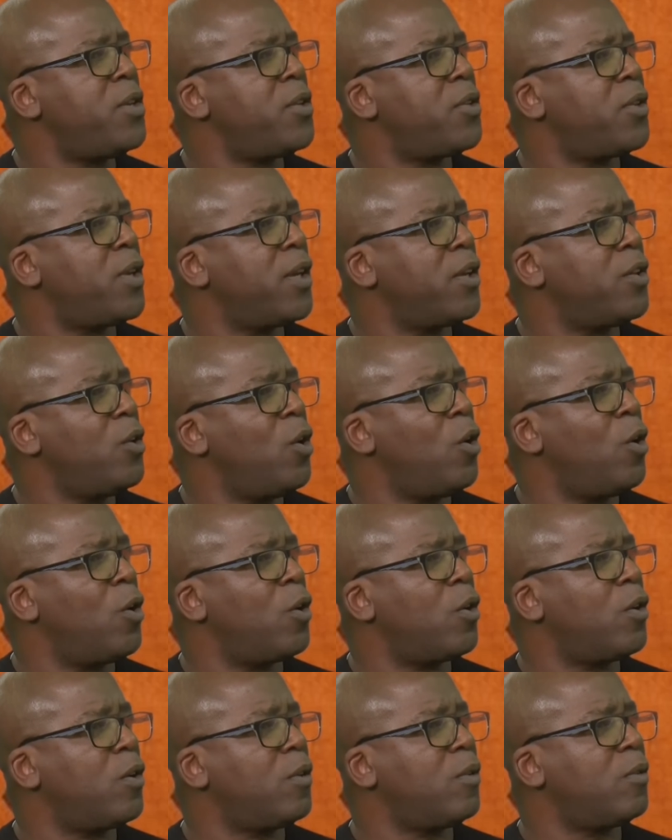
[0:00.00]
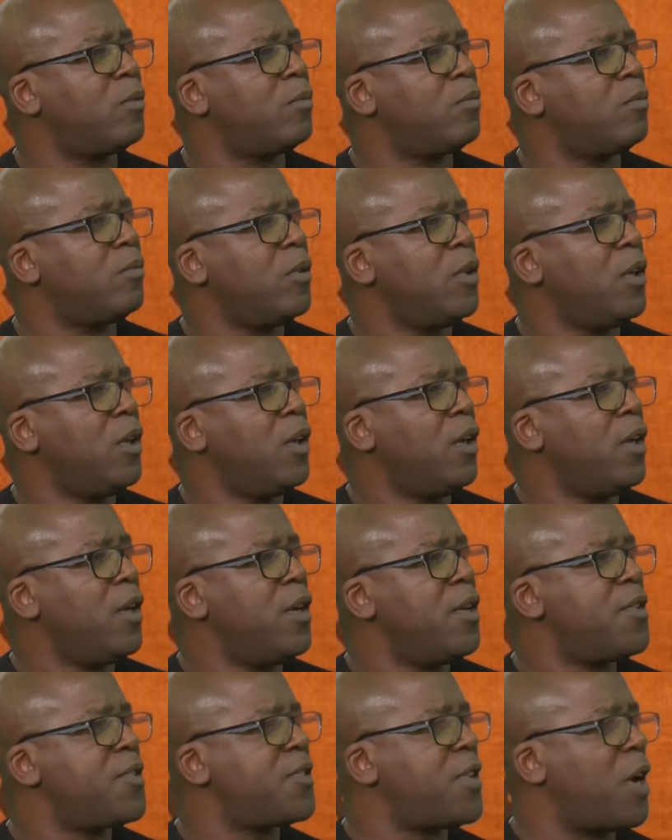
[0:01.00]
do you think your
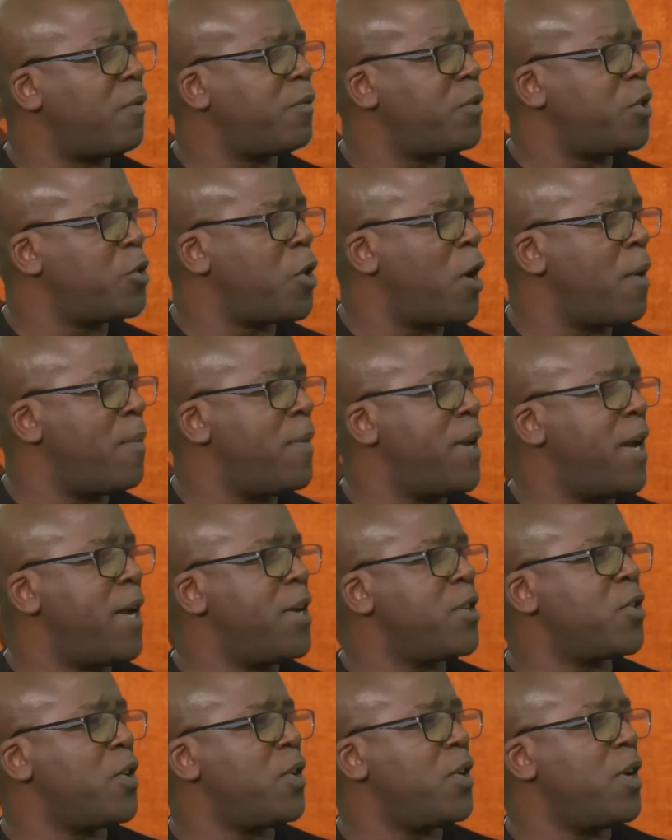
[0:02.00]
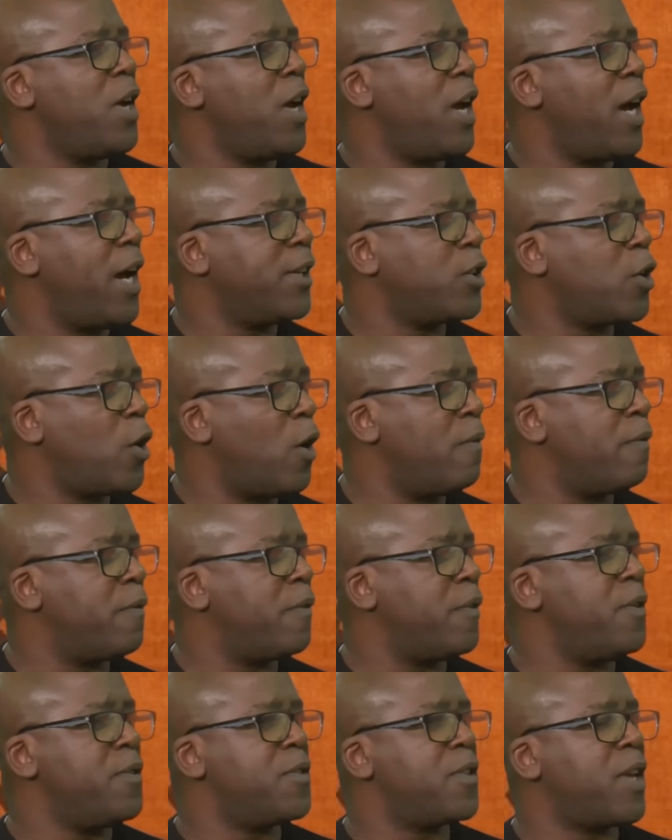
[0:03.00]
self-determination and
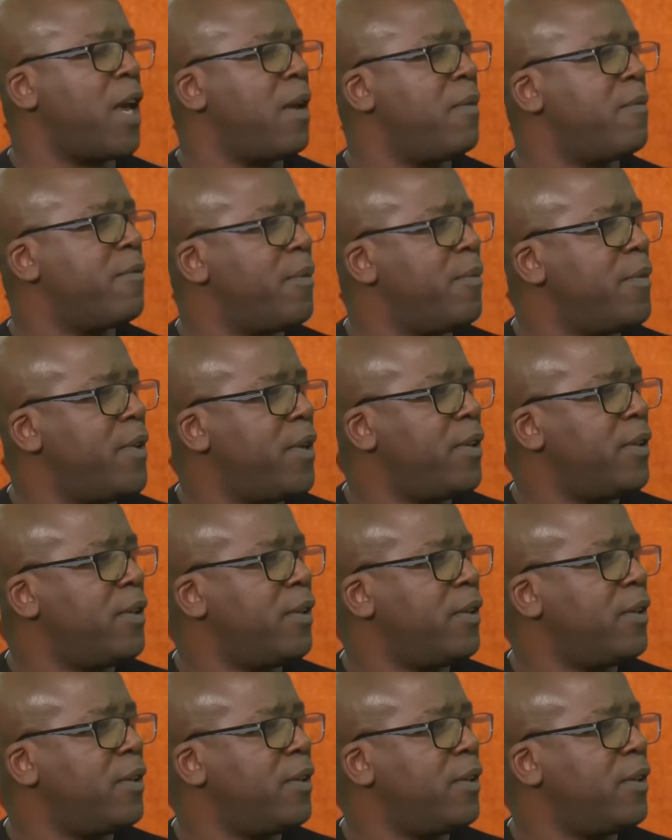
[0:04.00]
confidence came from then?